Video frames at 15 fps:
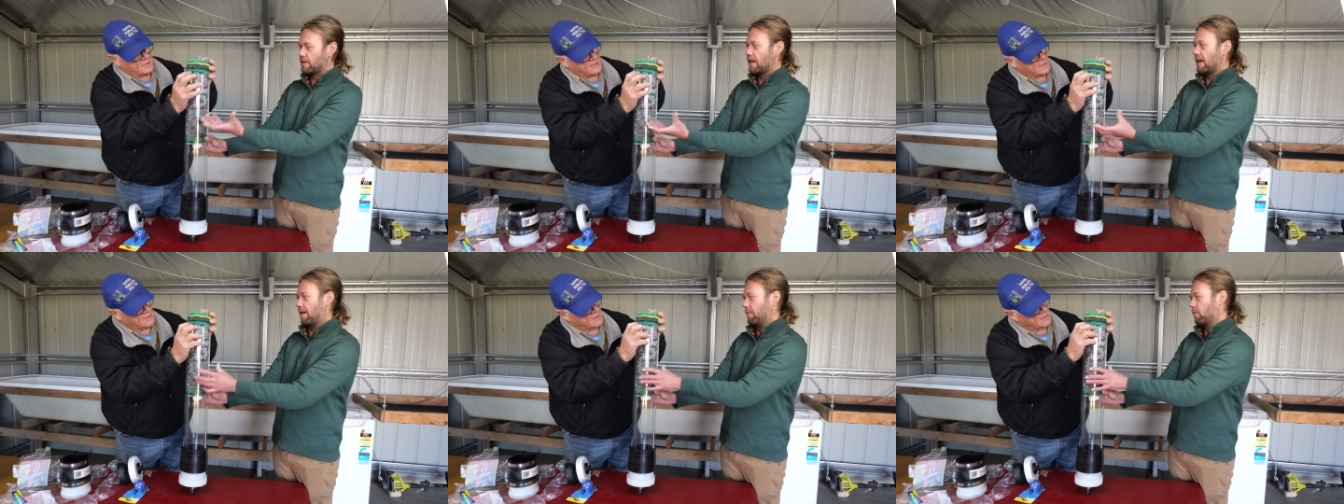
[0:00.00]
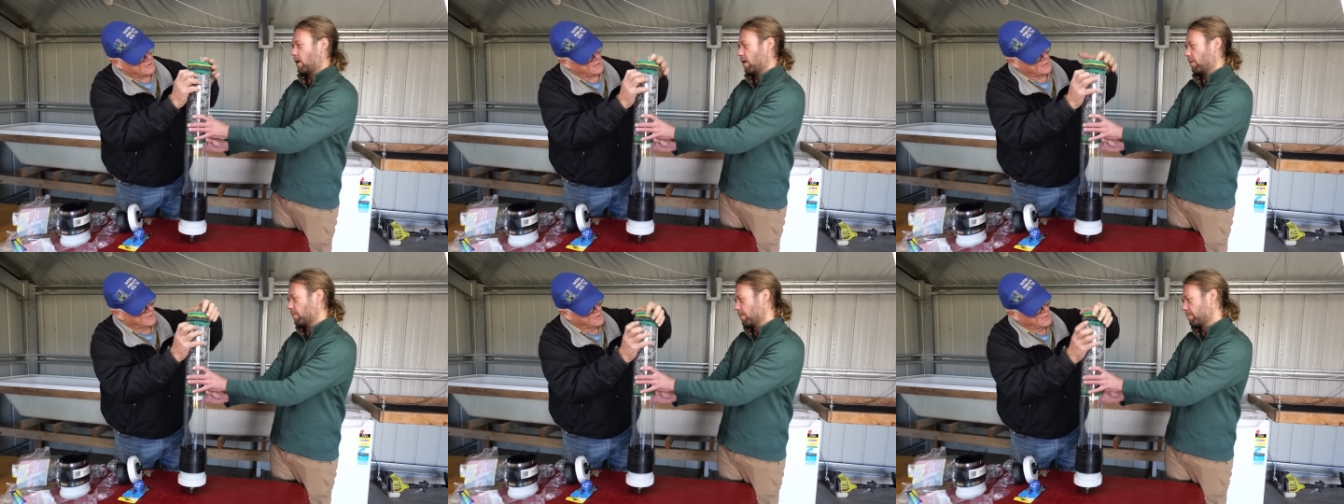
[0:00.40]
Yeah,
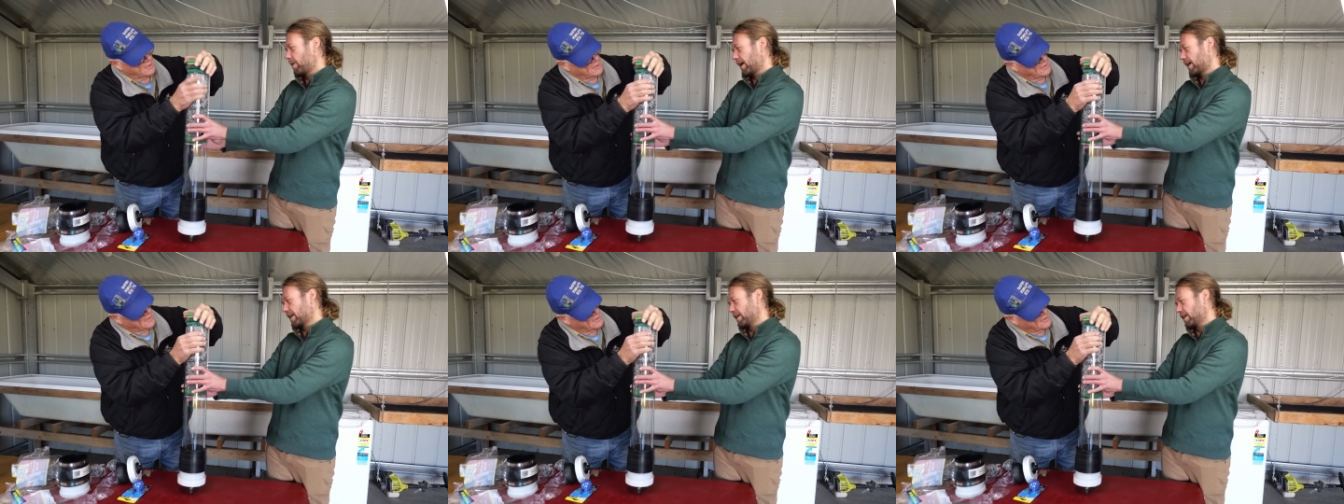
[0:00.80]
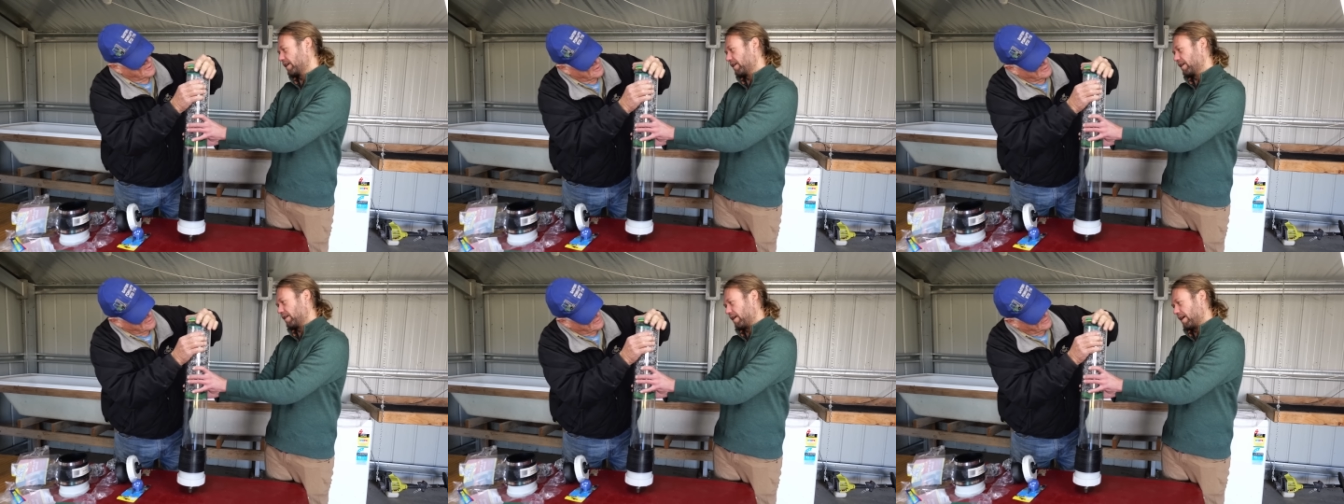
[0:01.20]
well, pack it
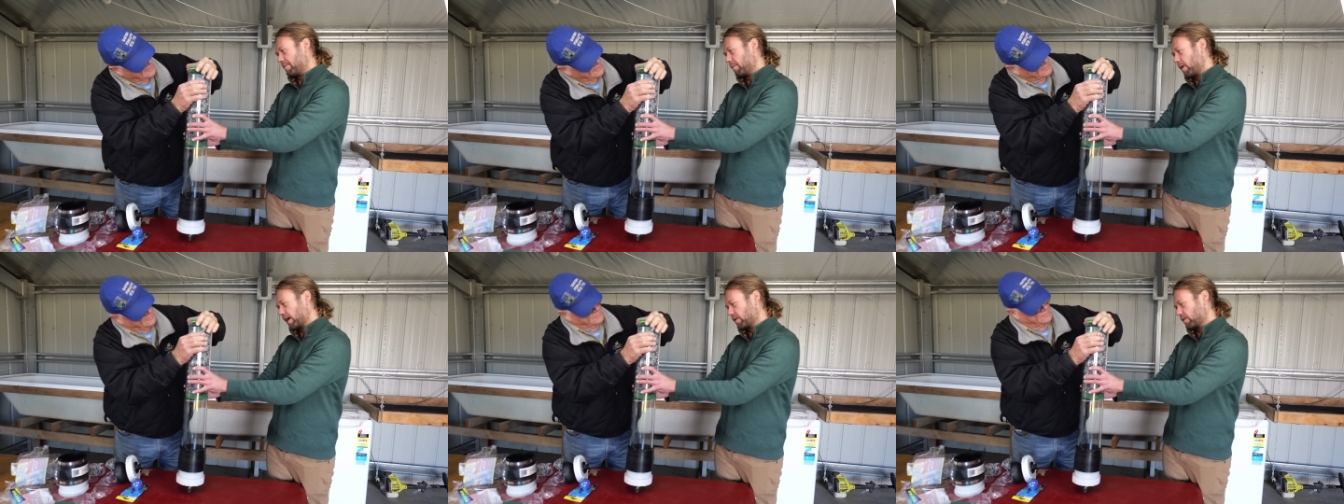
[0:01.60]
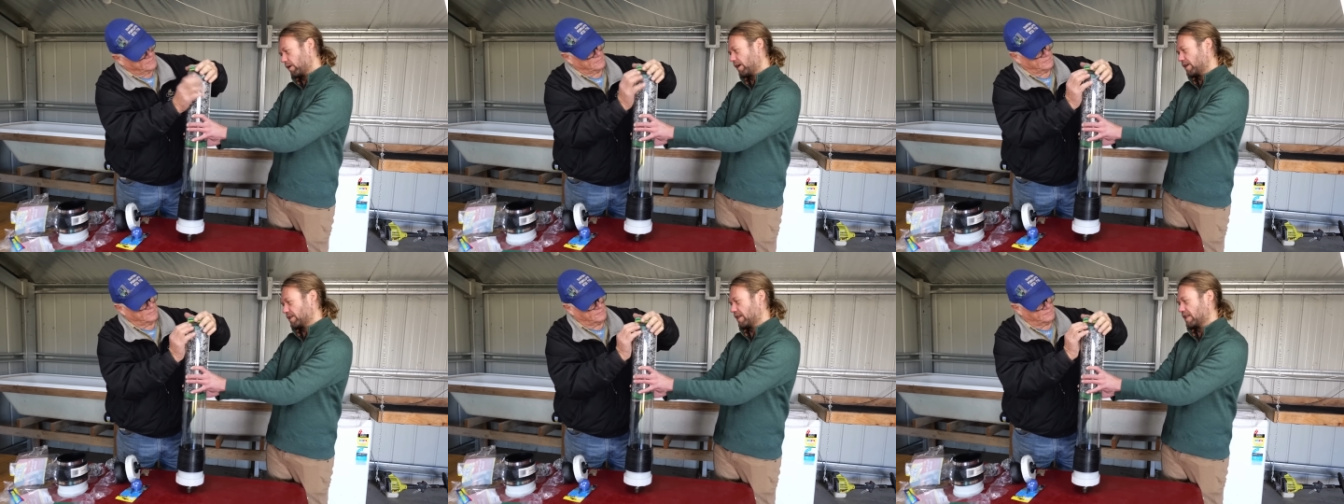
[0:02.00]
in and
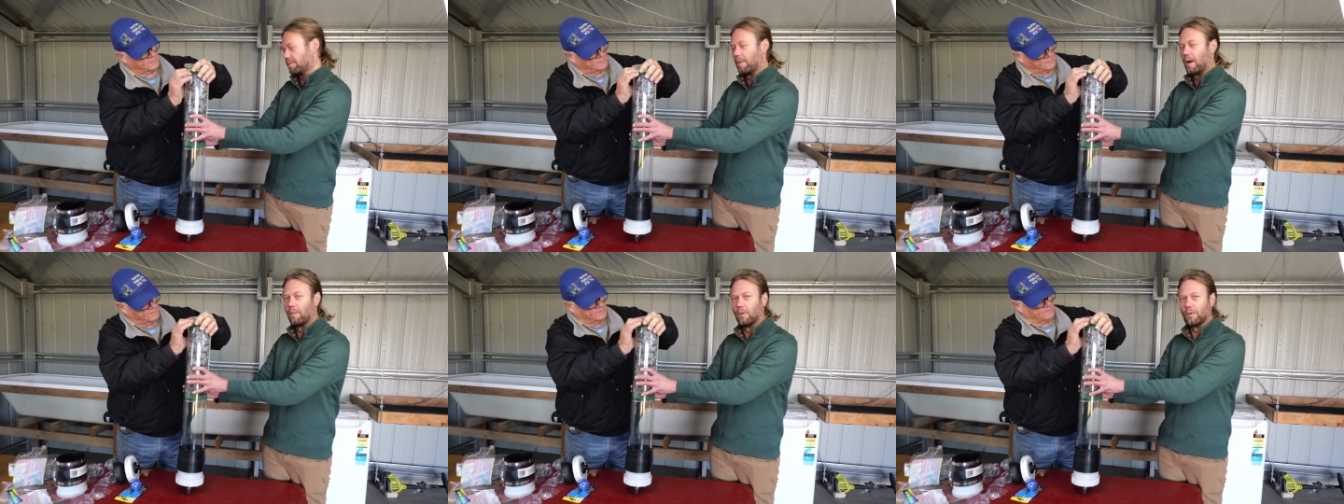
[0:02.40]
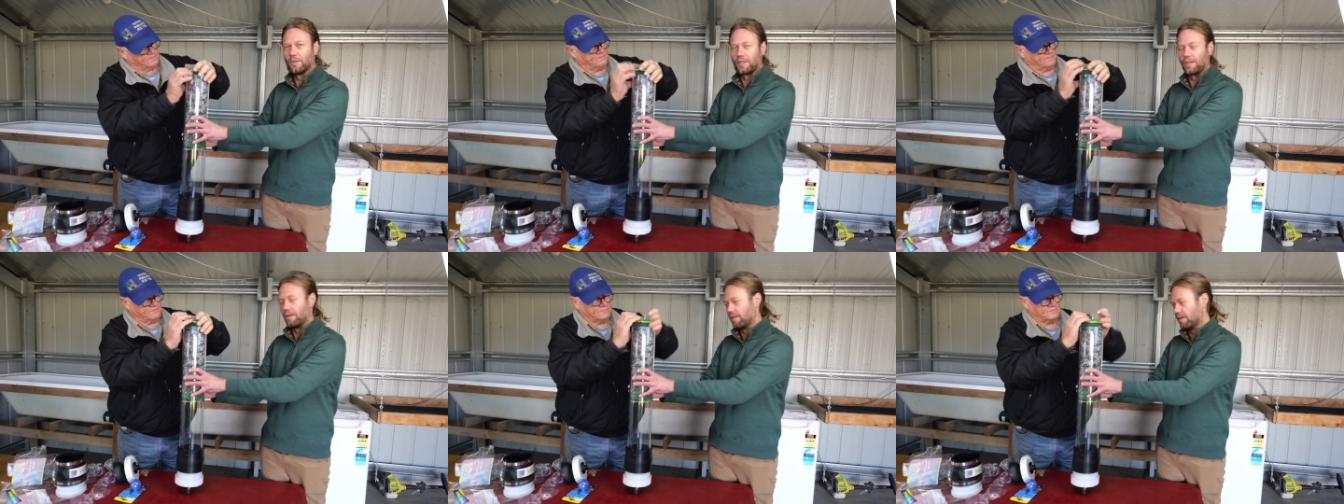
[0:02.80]
micronize these
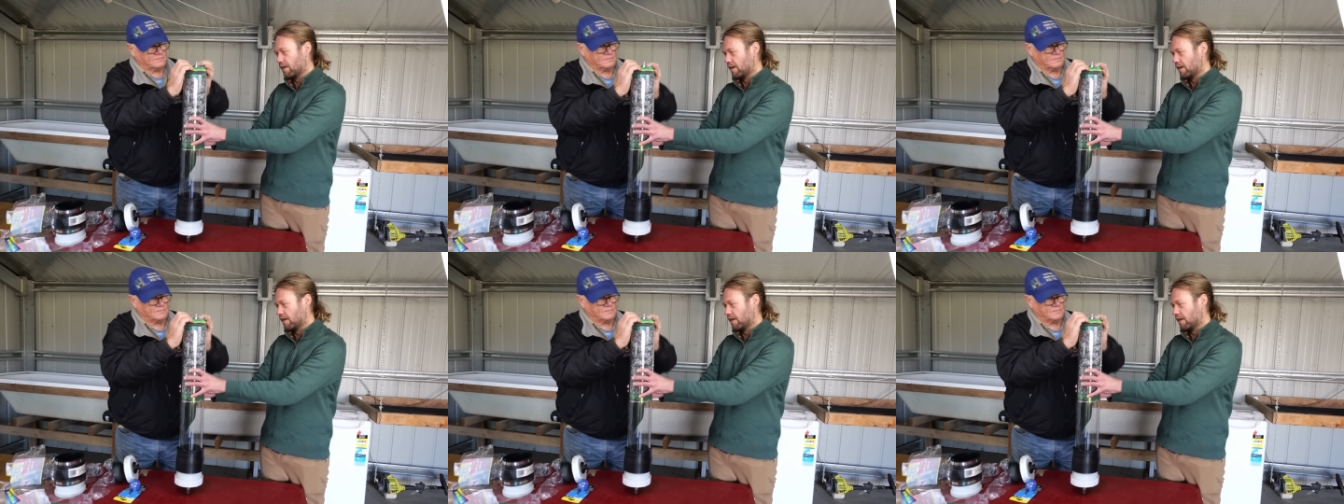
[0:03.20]
bubbles and